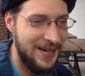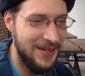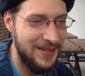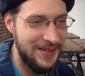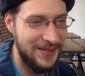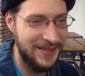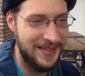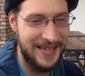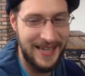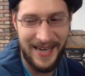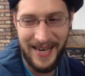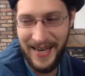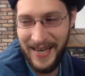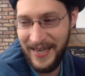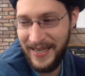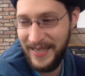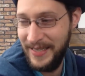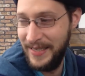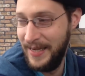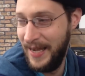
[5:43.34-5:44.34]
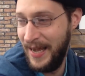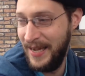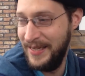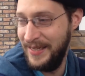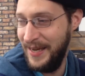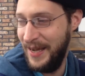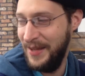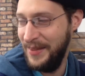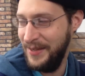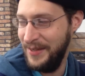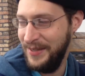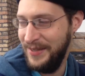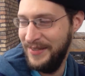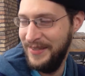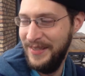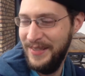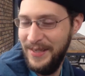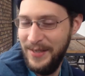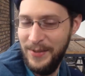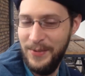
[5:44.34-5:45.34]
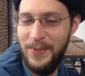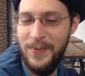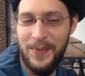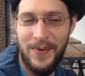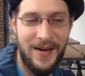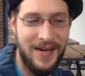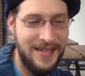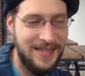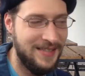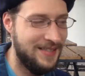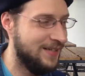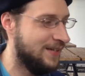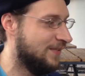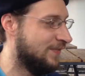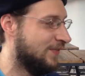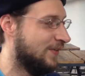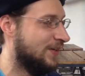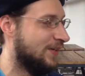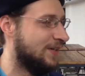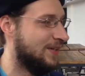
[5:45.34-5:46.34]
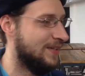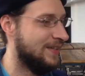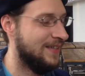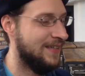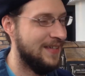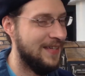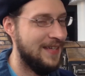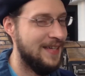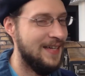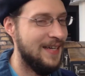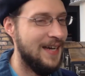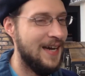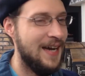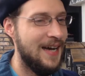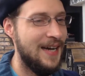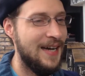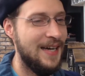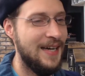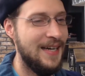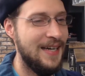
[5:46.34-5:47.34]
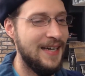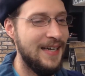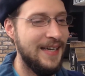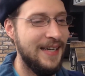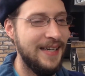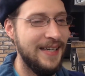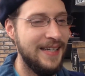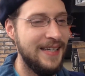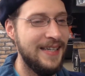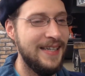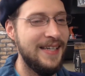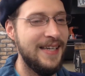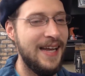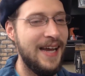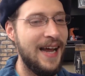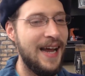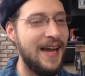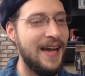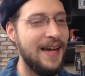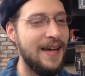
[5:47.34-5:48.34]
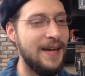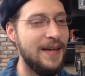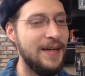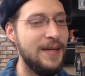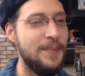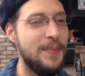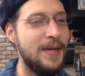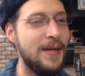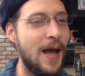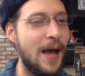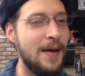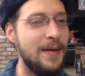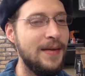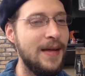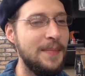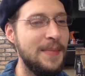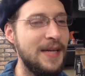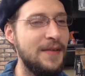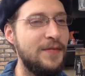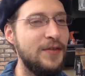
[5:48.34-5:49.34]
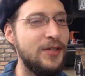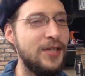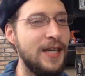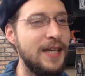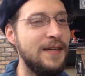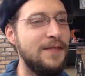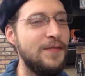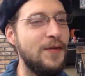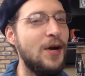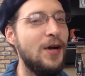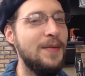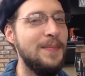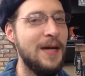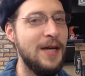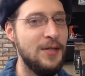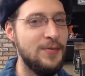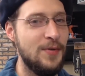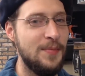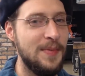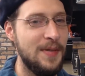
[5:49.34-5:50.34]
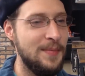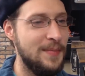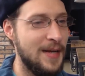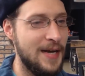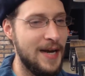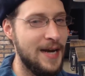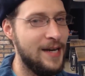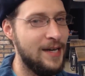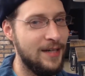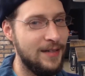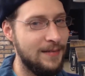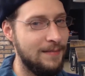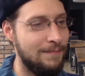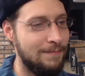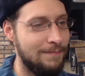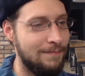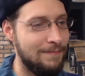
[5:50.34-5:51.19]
Okay, another wonderful. Yeah, but I mean, if you're gonna fart, might as well be midair.